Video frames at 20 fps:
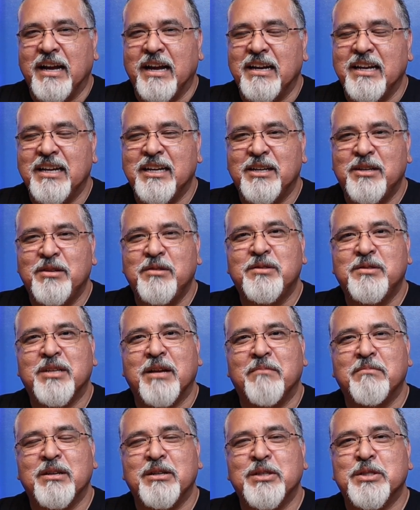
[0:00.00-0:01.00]
I need to do
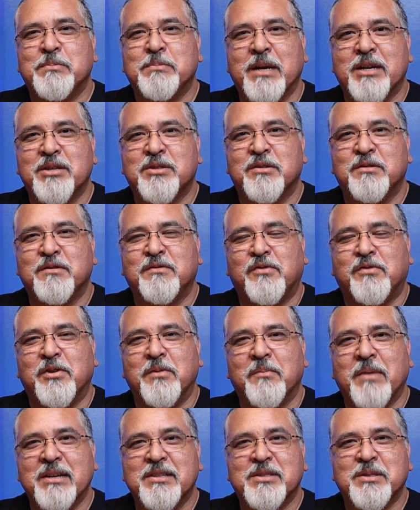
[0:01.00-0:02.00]
something special for
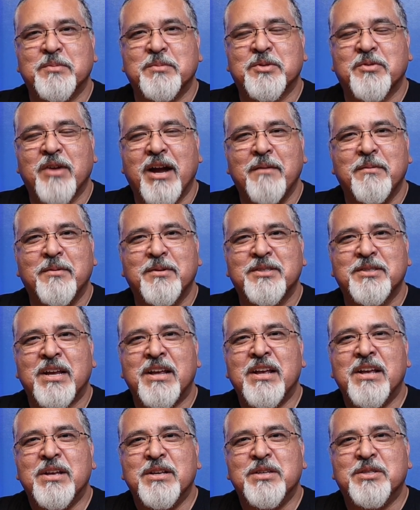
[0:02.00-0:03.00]
my subscribers
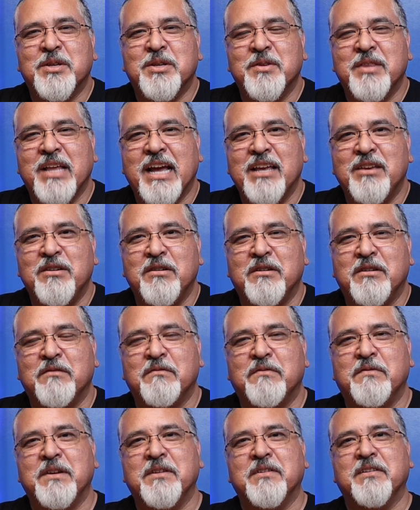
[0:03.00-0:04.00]
so that you can
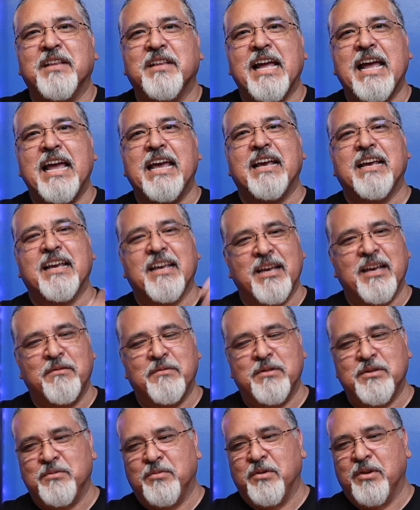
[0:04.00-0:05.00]
feel like it
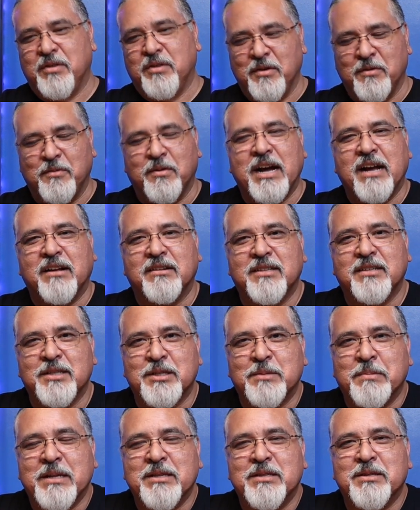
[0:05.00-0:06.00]
was worth your while to
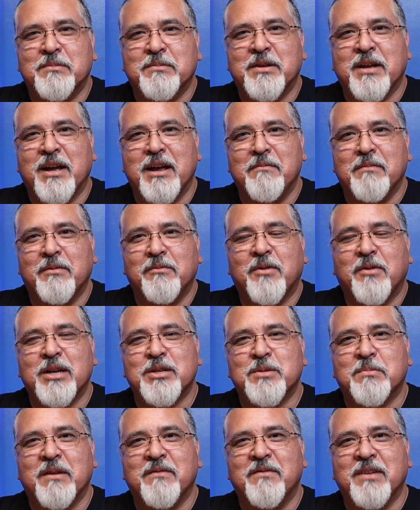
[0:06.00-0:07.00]
spend some time and
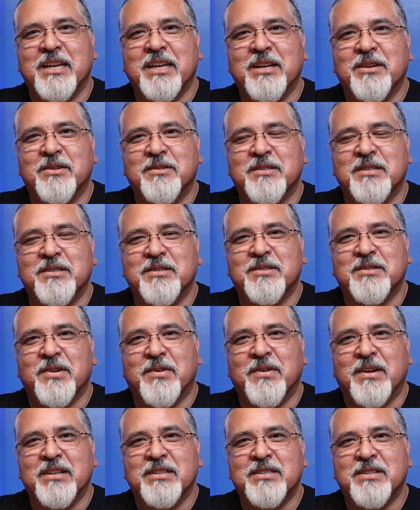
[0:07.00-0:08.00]
watch my videos and so
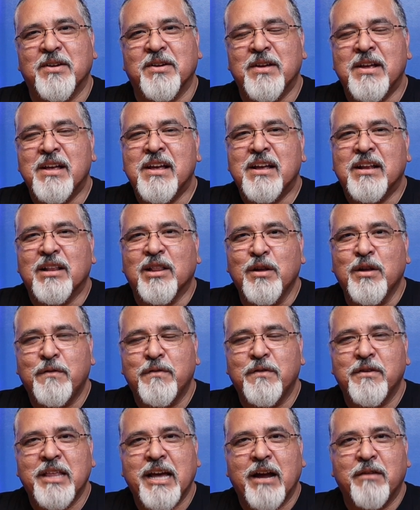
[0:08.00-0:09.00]
on. So look
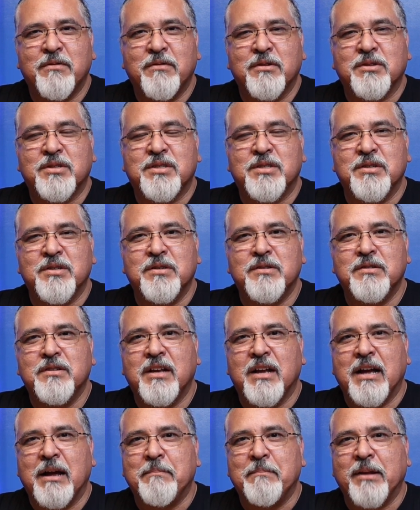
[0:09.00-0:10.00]
for that real soon.
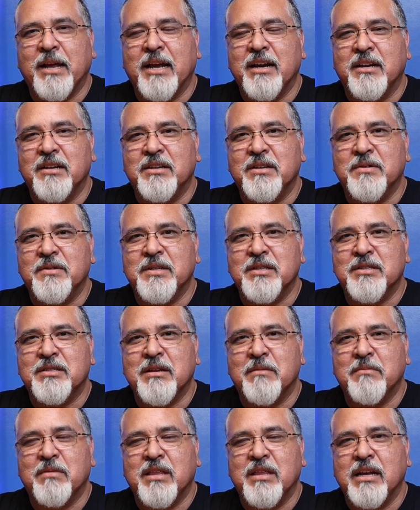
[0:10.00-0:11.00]
I plan on doing
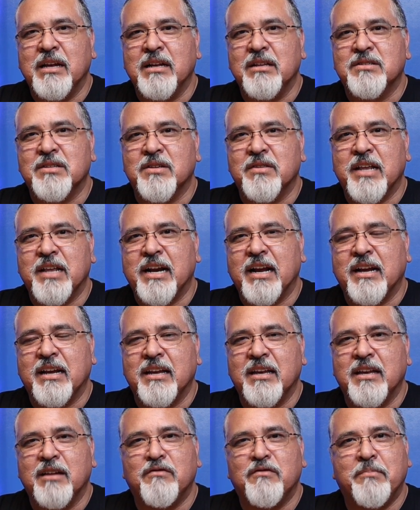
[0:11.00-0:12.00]
something so that I
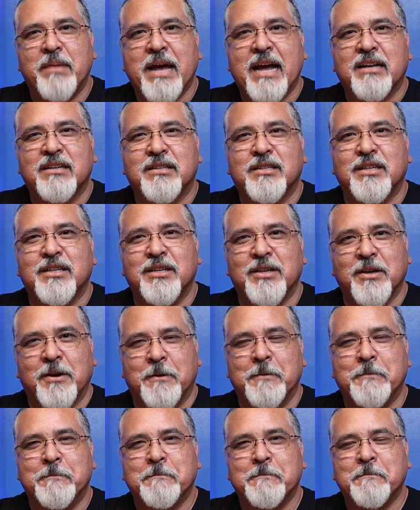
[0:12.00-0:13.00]
can give back to
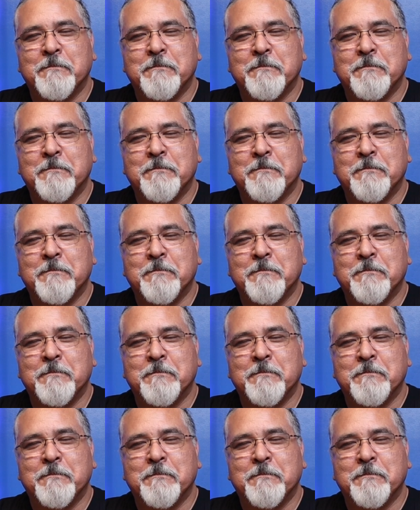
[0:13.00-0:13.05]
y'all.